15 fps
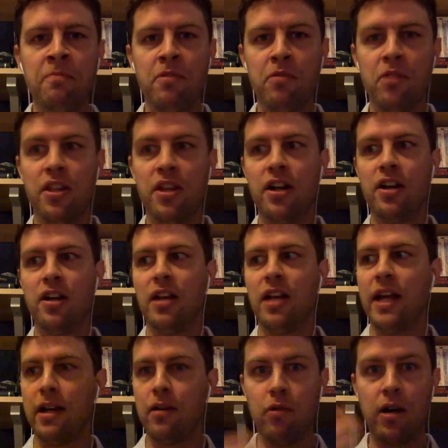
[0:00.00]
where they're
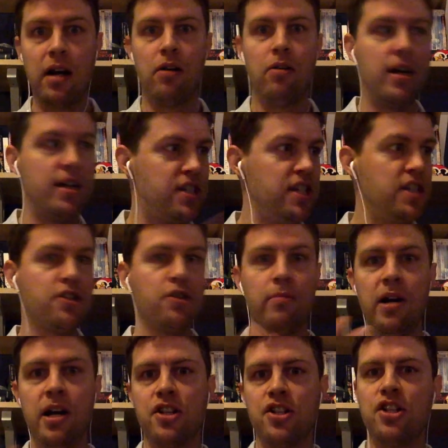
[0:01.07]
like, wow, I see so
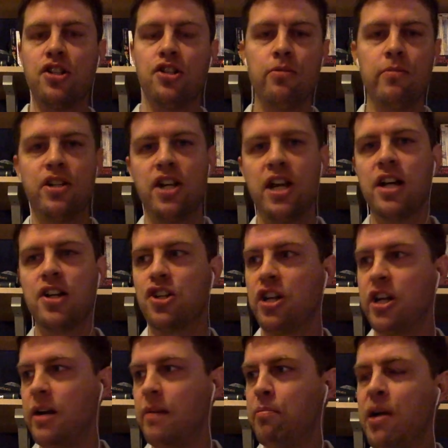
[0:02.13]
much and so much action
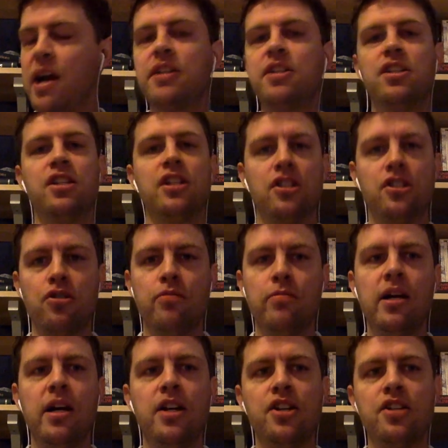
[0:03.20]
and I'm practicing so
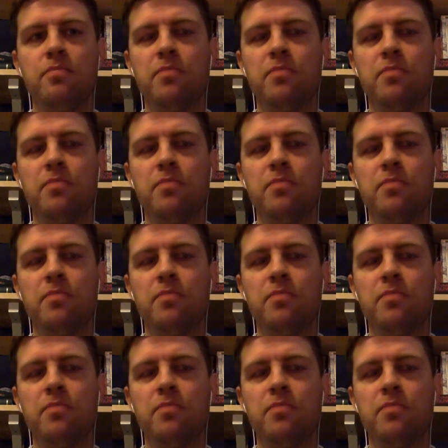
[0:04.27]
much.